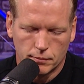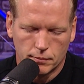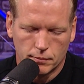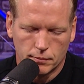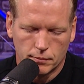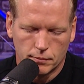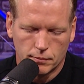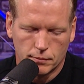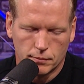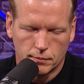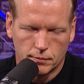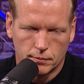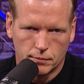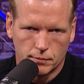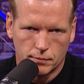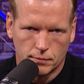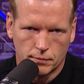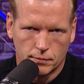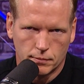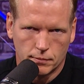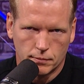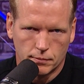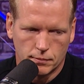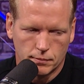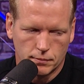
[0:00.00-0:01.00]

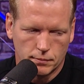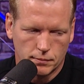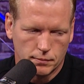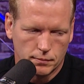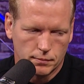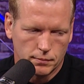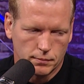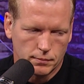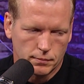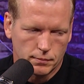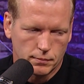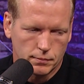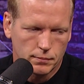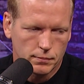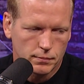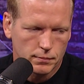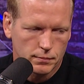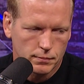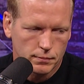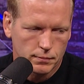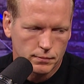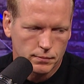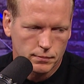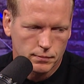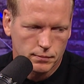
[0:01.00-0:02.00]

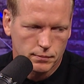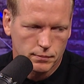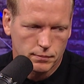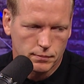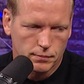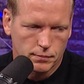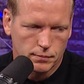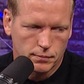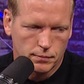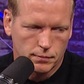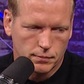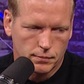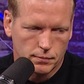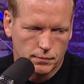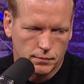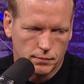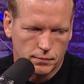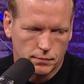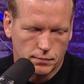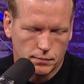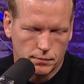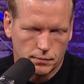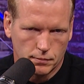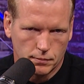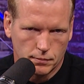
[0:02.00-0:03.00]

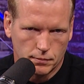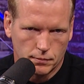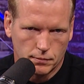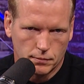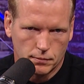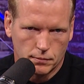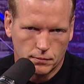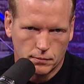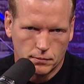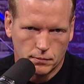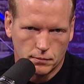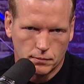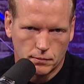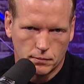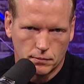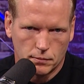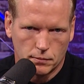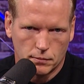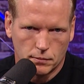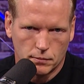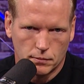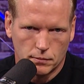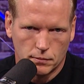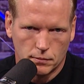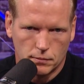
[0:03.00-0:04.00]

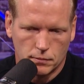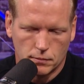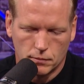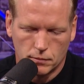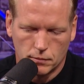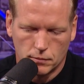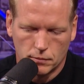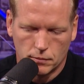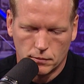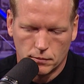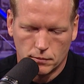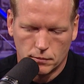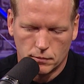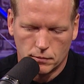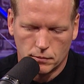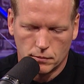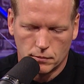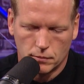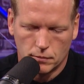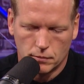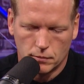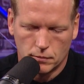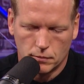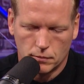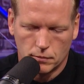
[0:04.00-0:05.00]

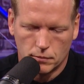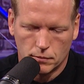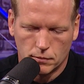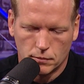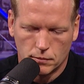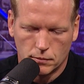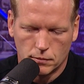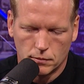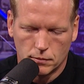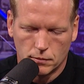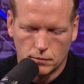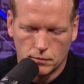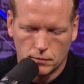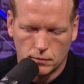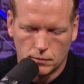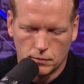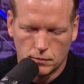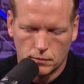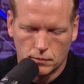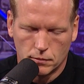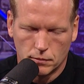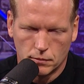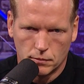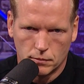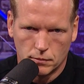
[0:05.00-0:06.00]

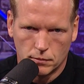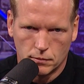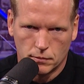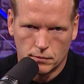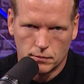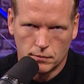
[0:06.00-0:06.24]
(silent)